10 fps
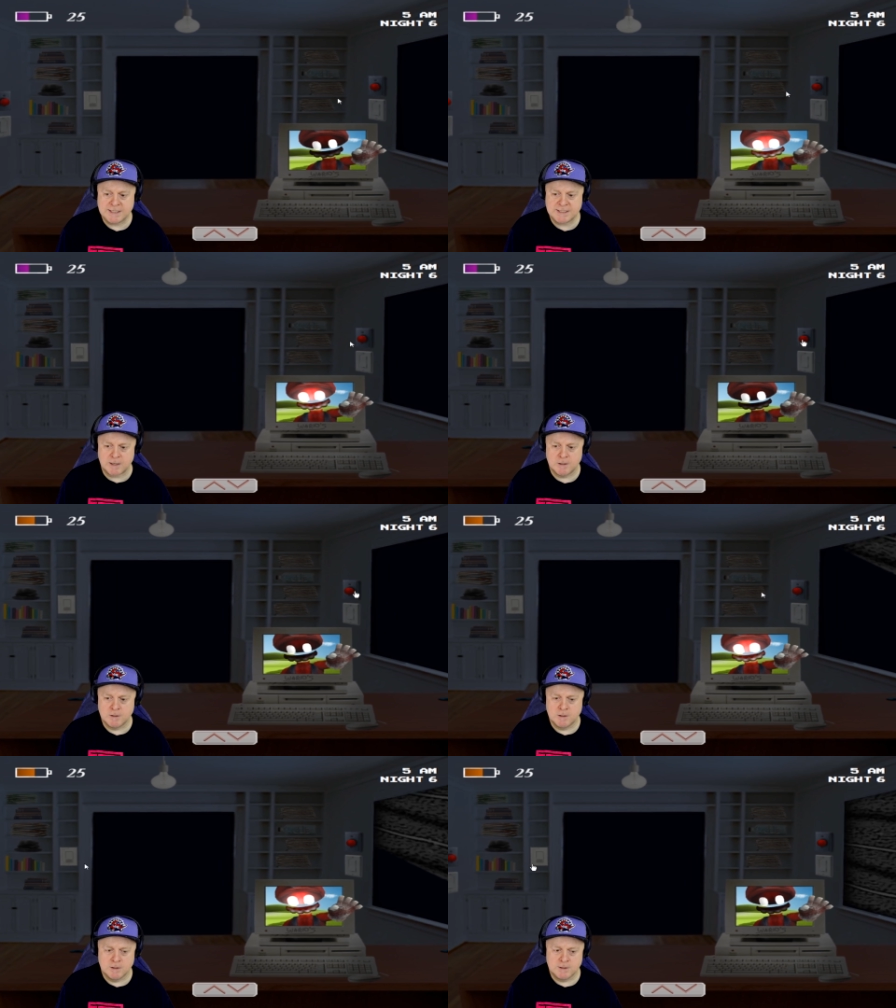He's there.
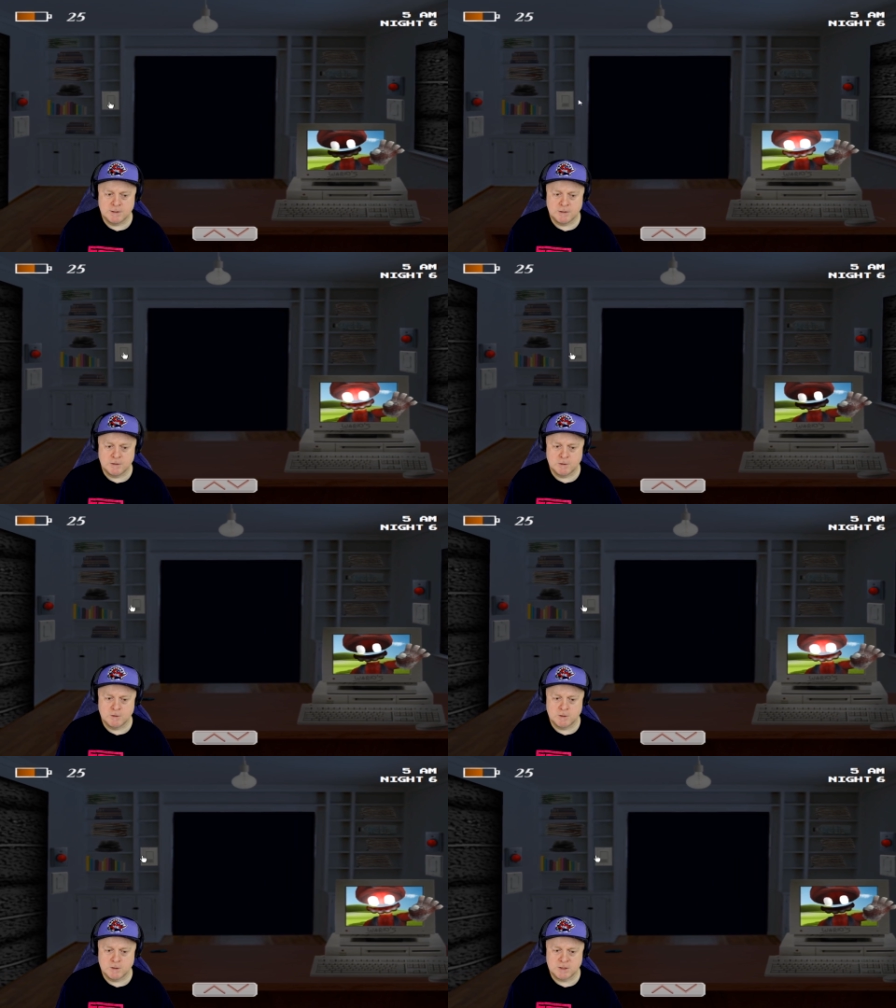
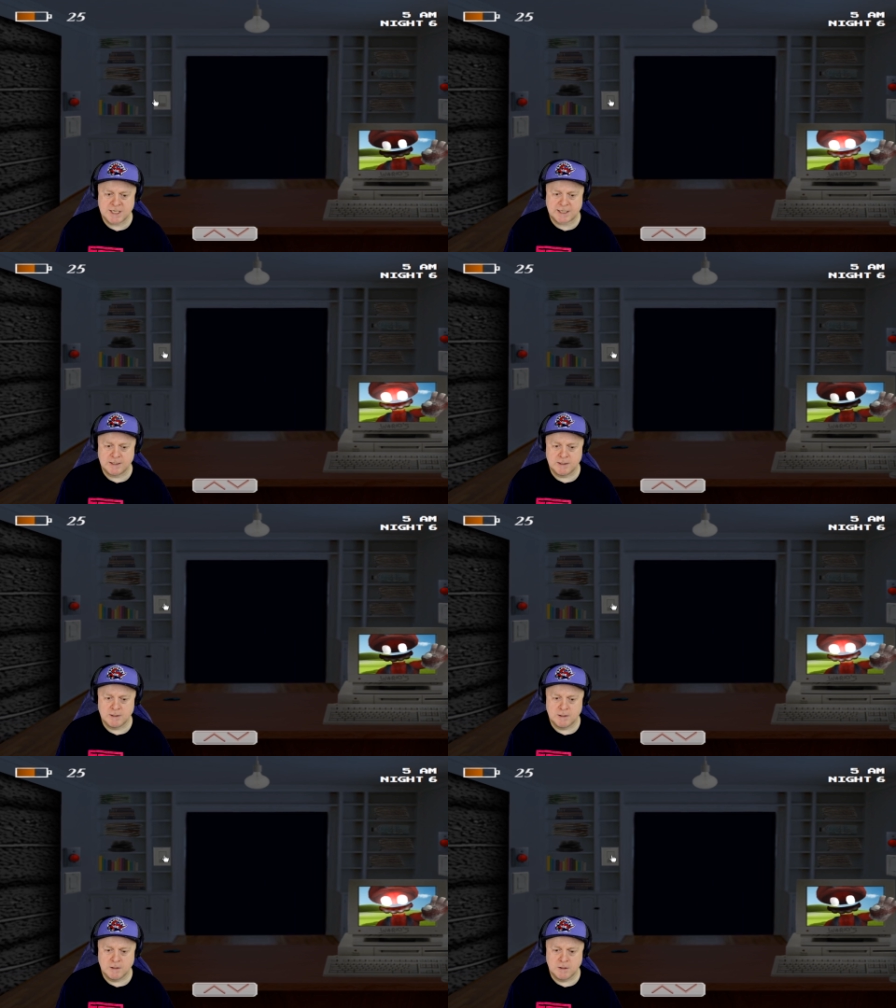Check.
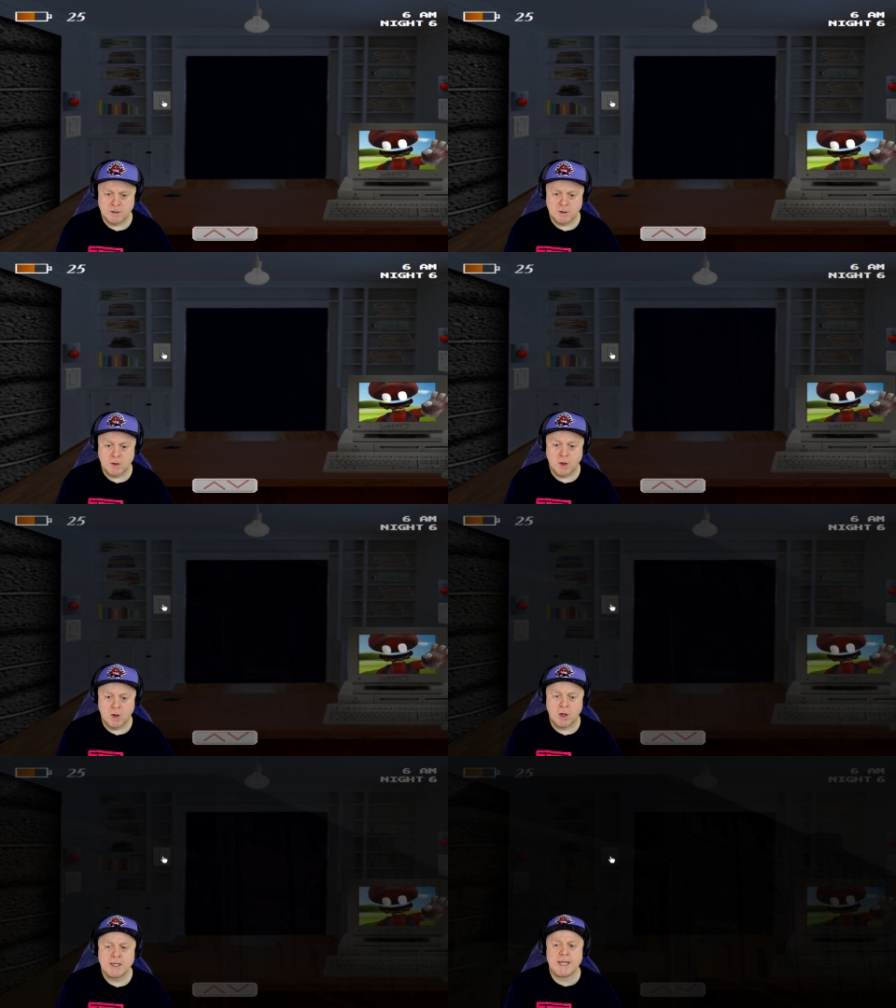
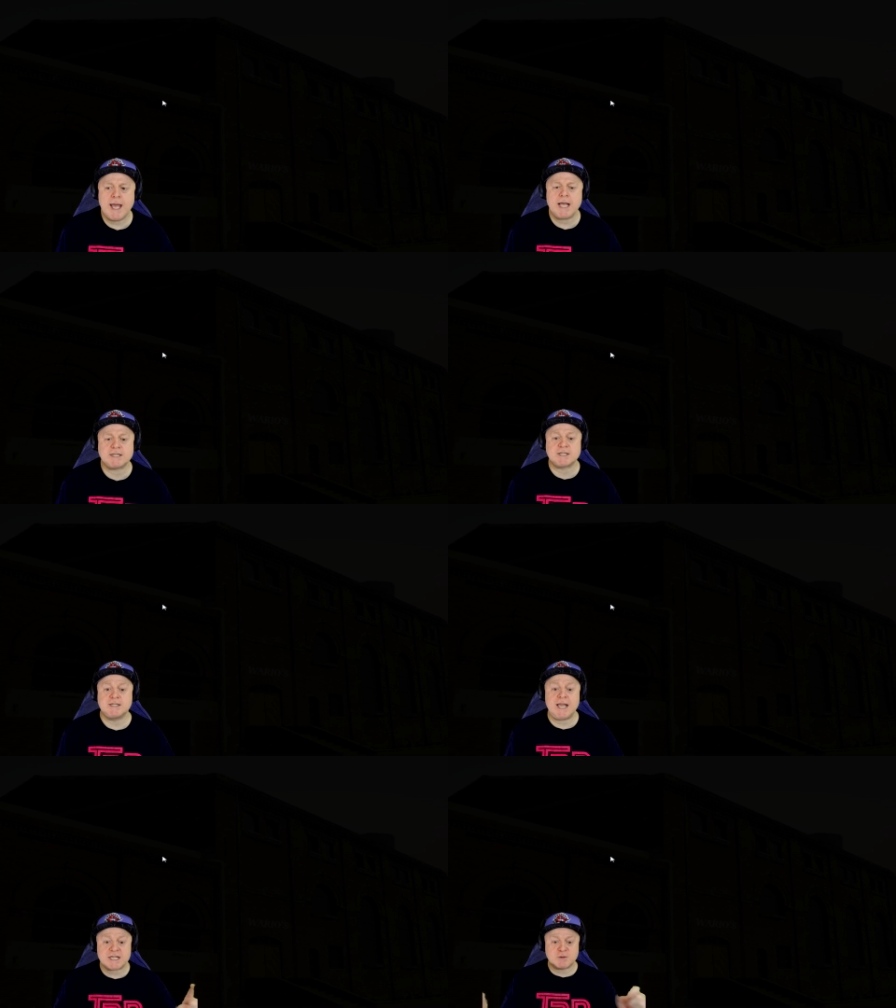
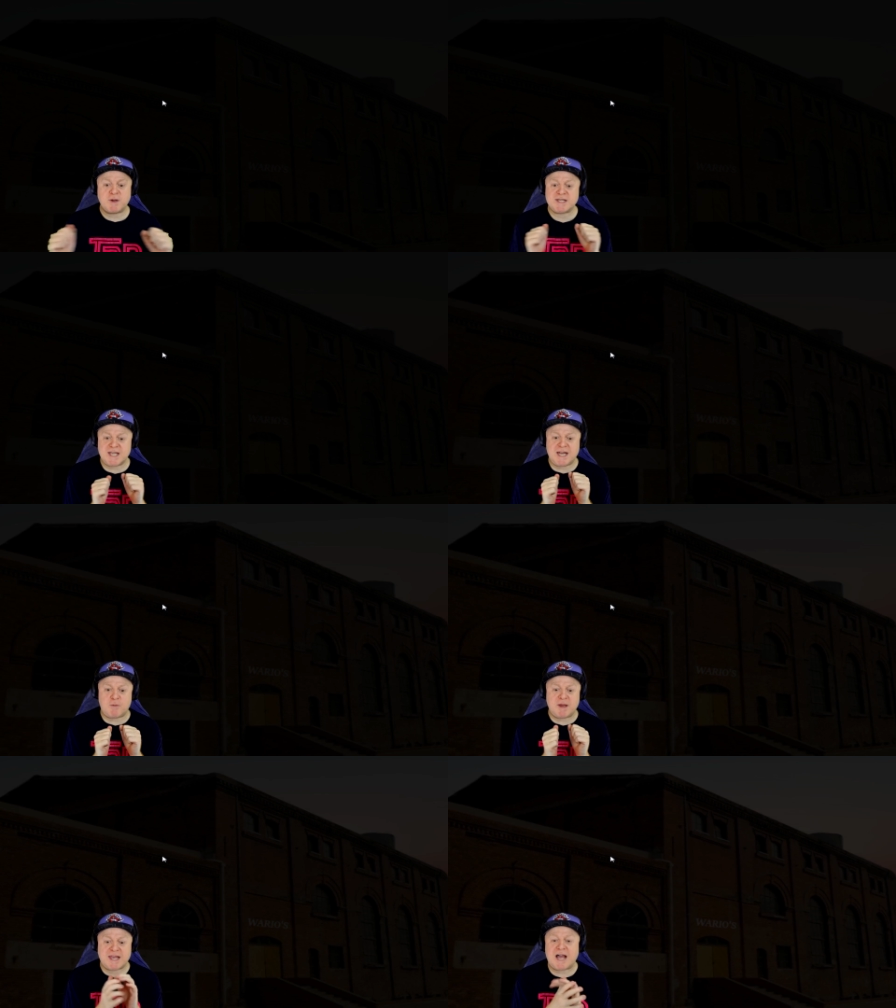Yes! Yes, we did
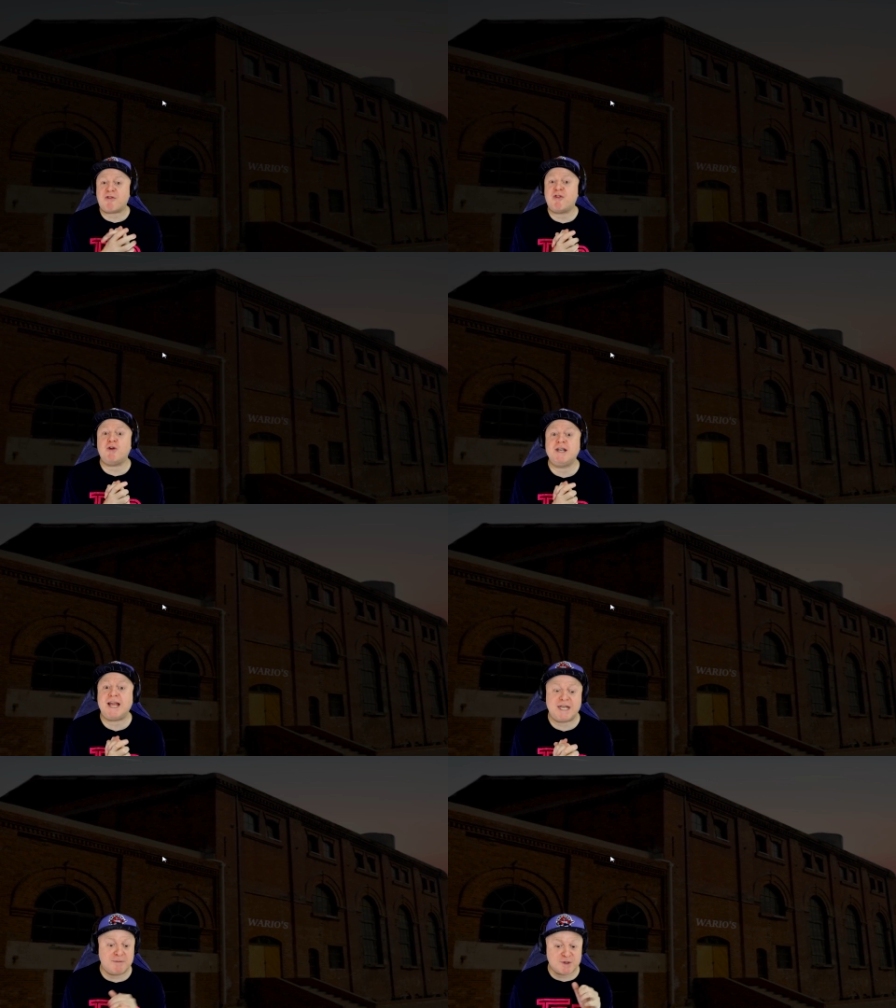it! We got through
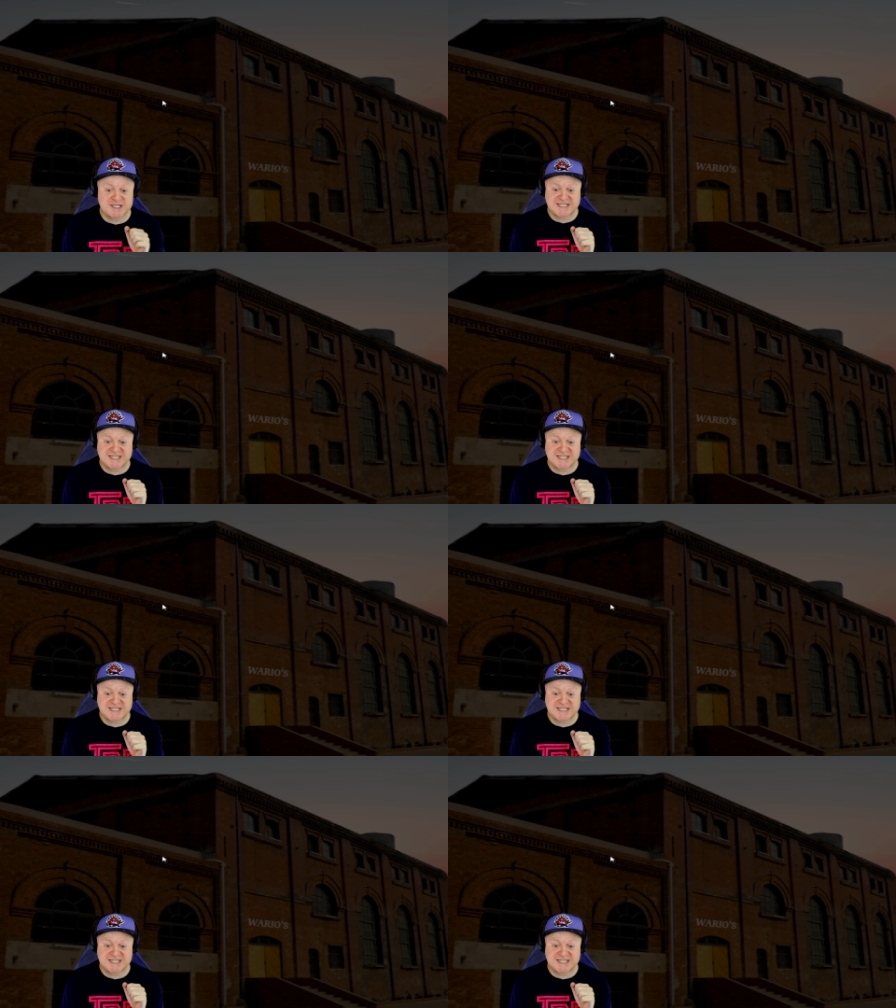night number